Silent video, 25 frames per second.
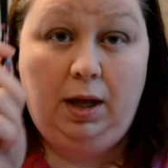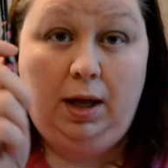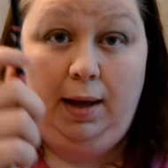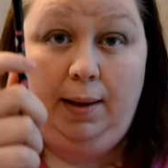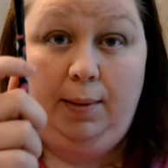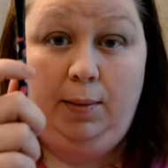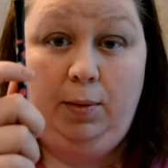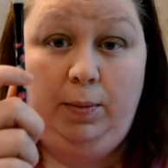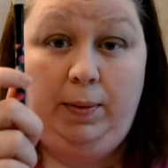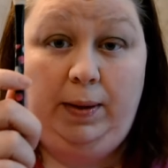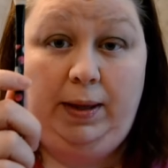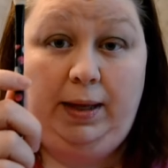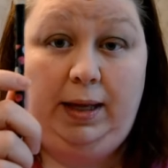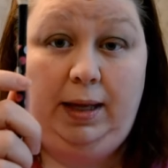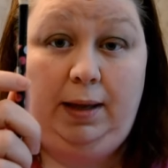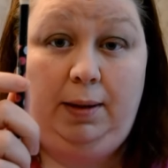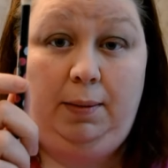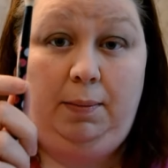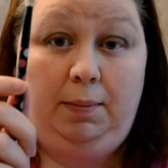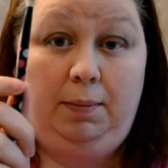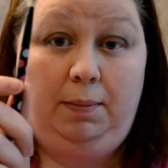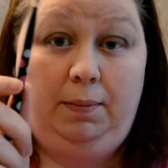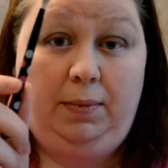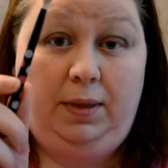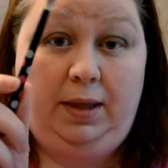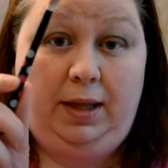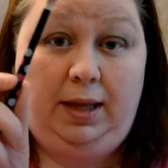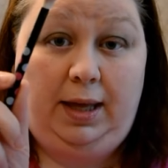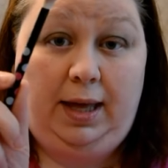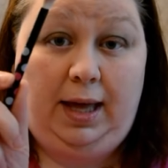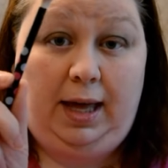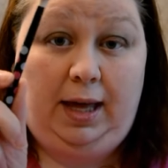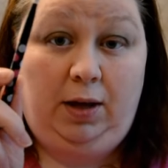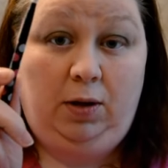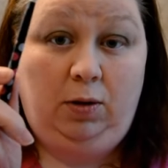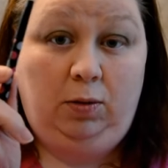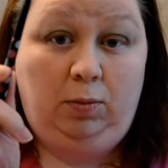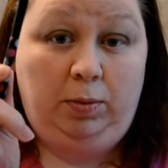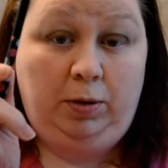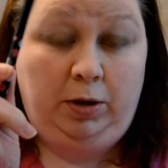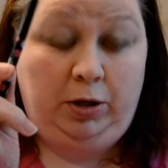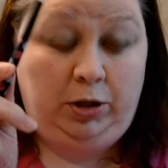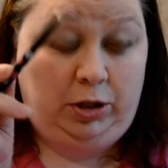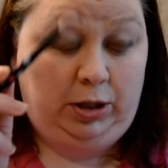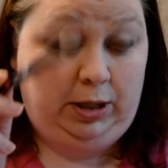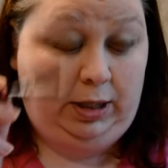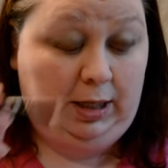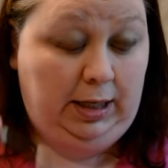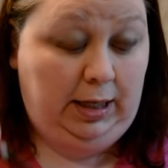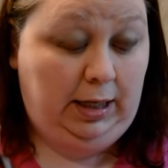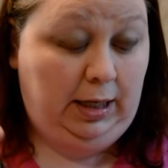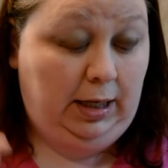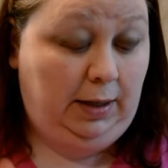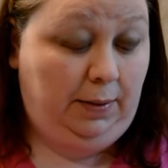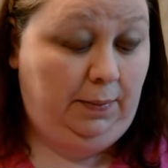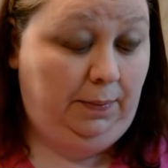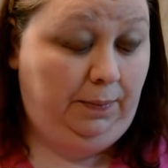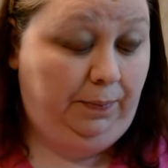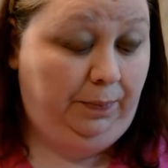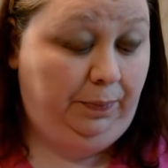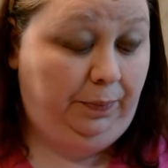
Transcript: I'm going to pick up the angle brush again.